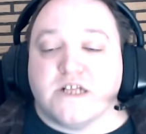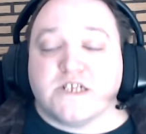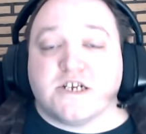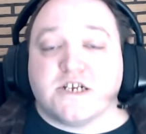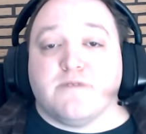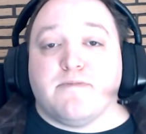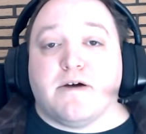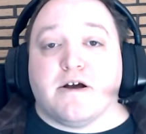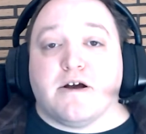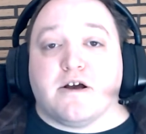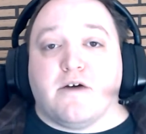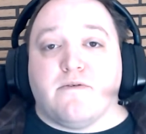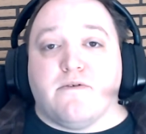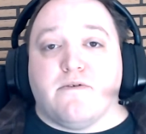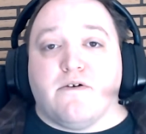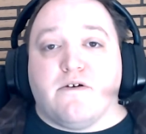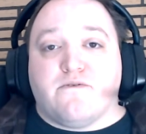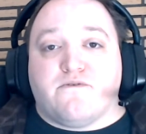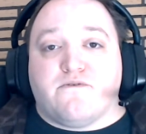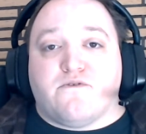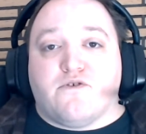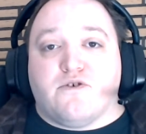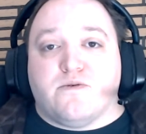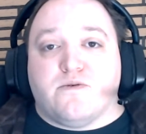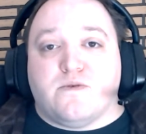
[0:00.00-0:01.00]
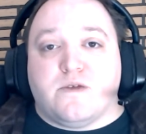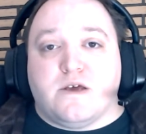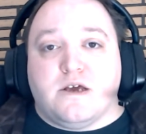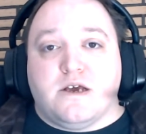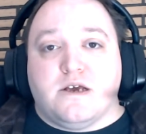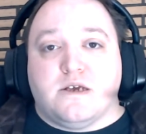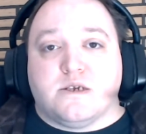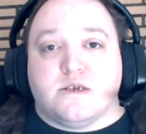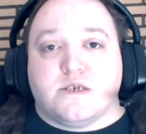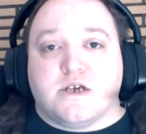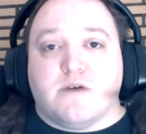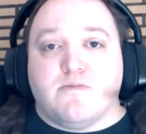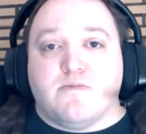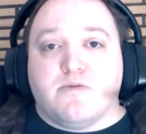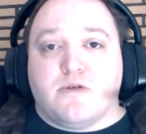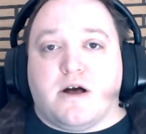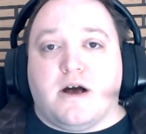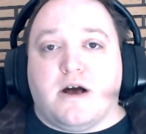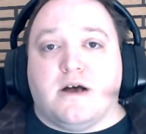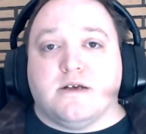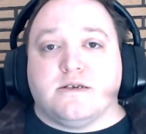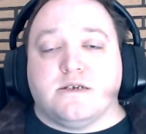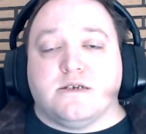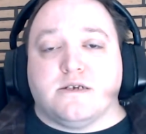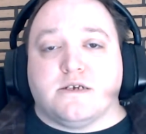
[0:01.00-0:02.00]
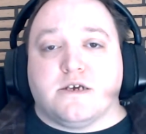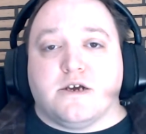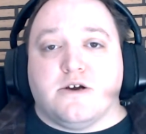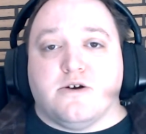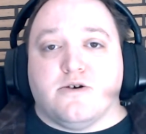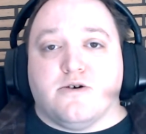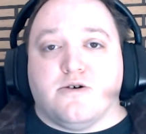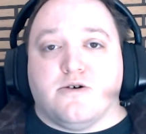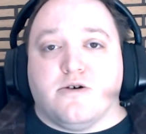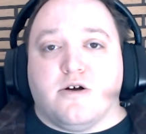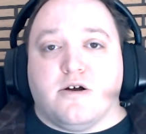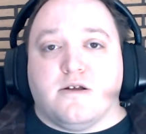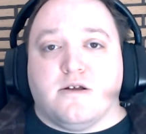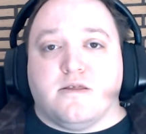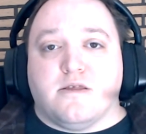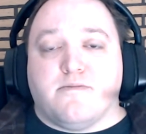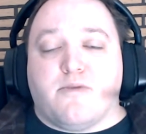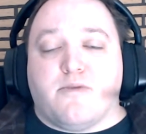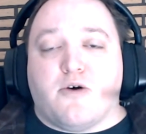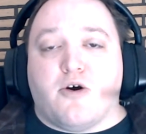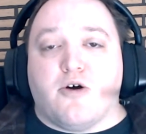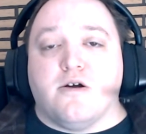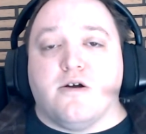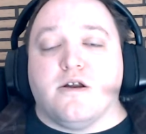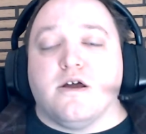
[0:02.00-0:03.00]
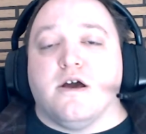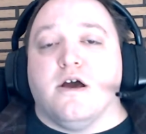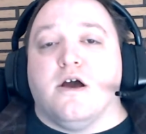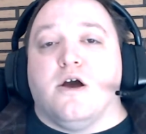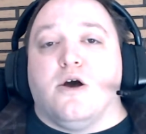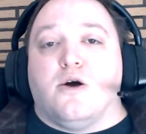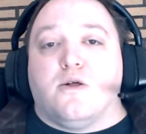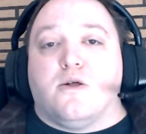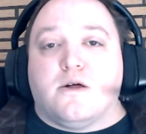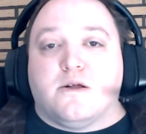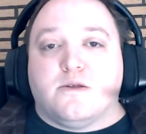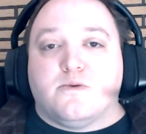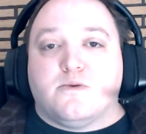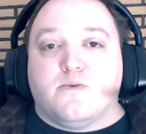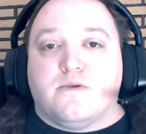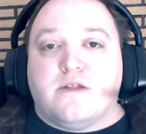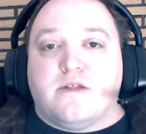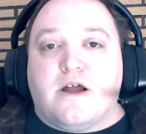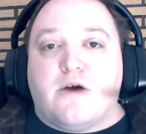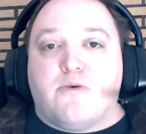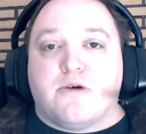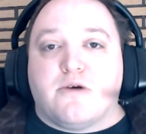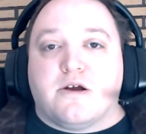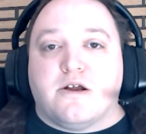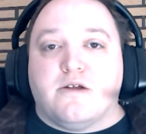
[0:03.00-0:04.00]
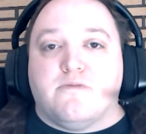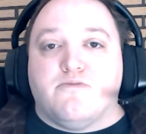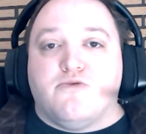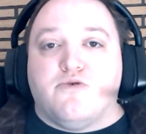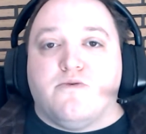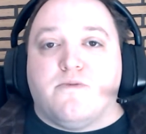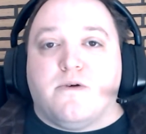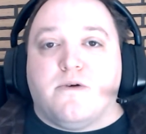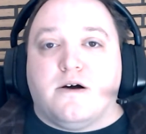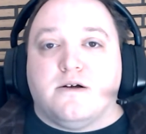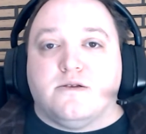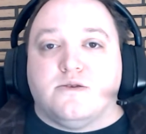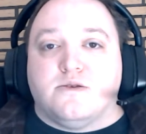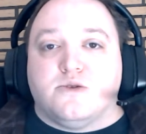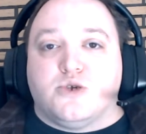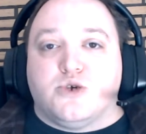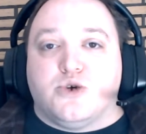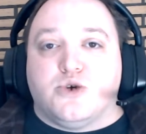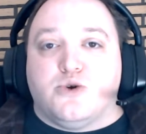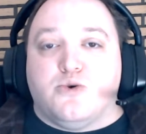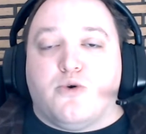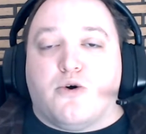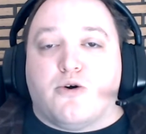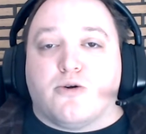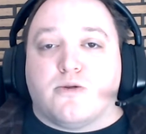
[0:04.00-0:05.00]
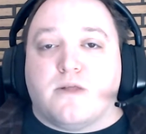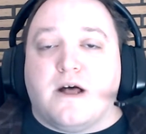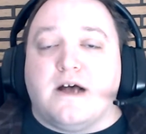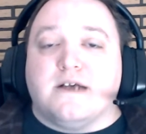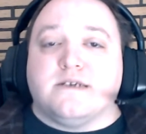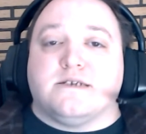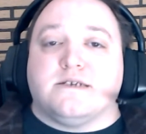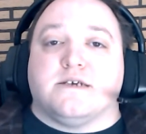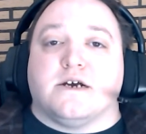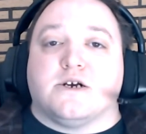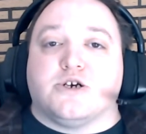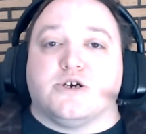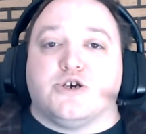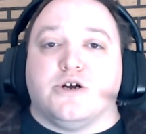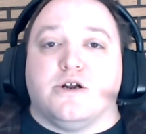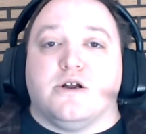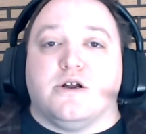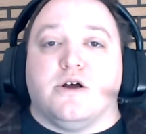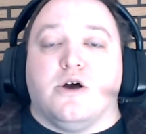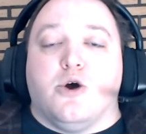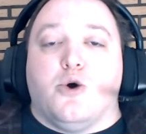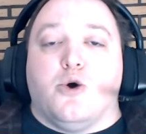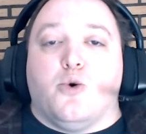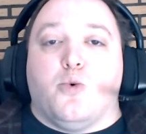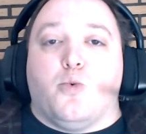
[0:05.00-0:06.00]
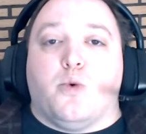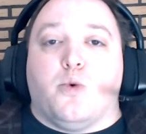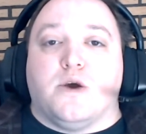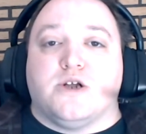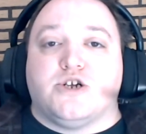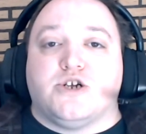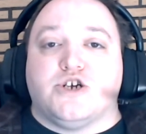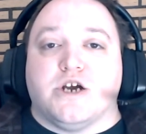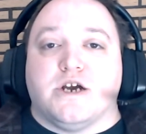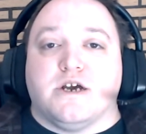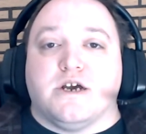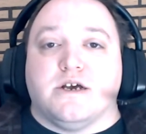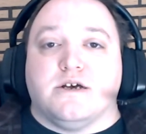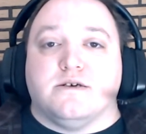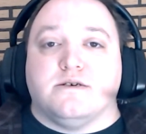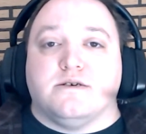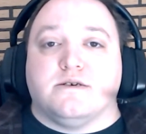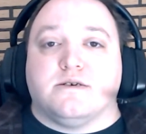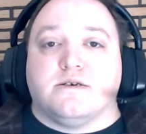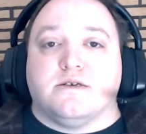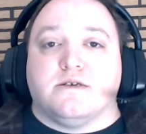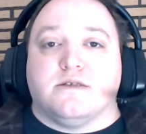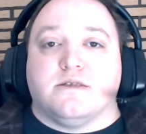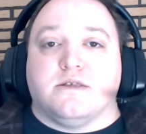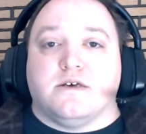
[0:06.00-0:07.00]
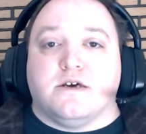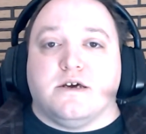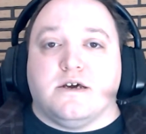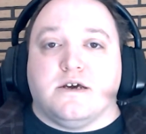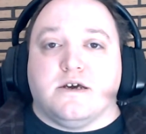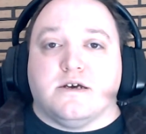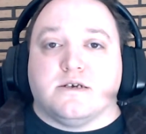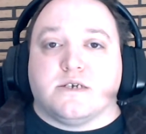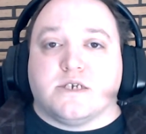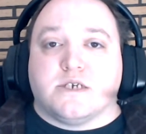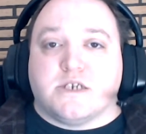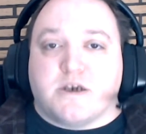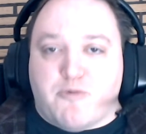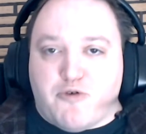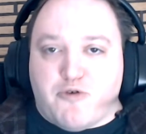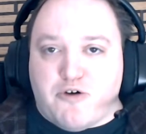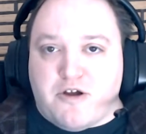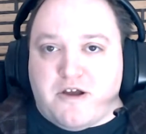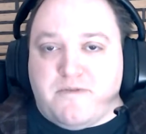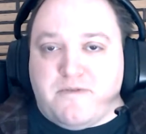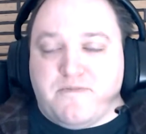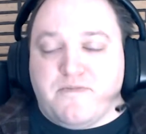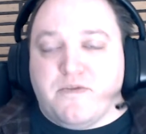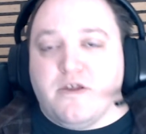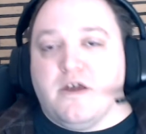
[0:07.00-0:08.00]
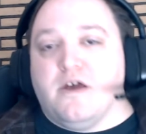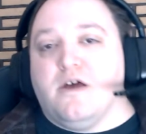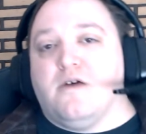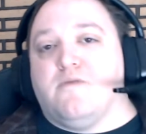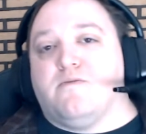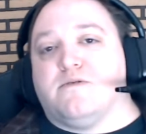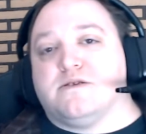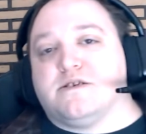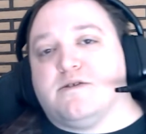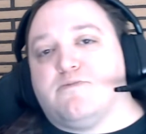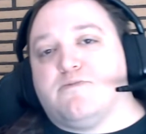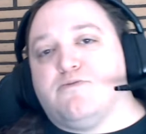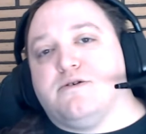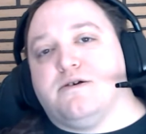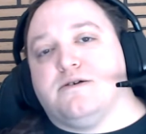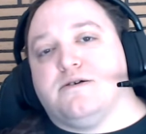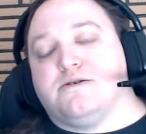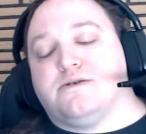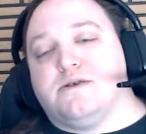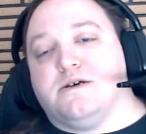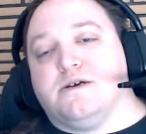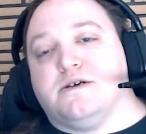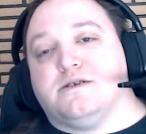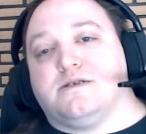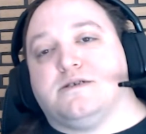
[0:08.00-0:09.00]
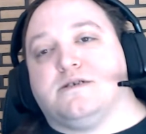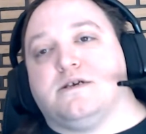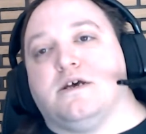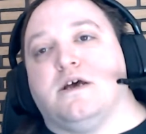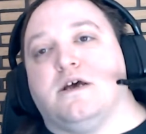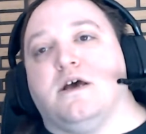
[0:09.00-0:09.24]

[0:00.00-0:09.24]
going to about cover it for the subclasses here in the bard. Well, now we're going to move on to our last section, which is the summary. The summary is this.